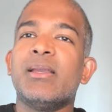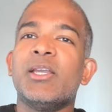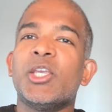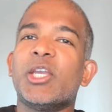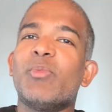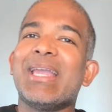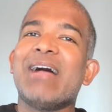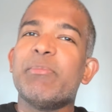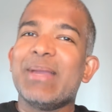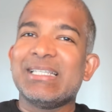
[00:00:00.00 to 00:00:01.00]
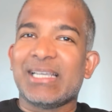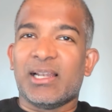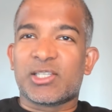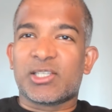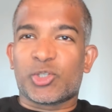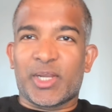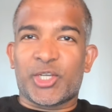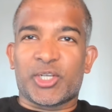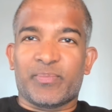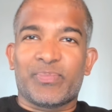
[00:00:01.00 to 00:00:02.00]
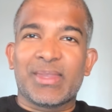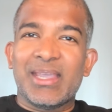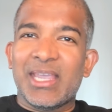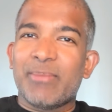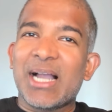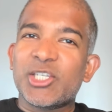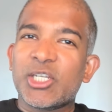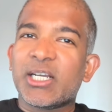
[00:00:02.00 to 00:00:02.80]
Here we have a basic illustration. Imagine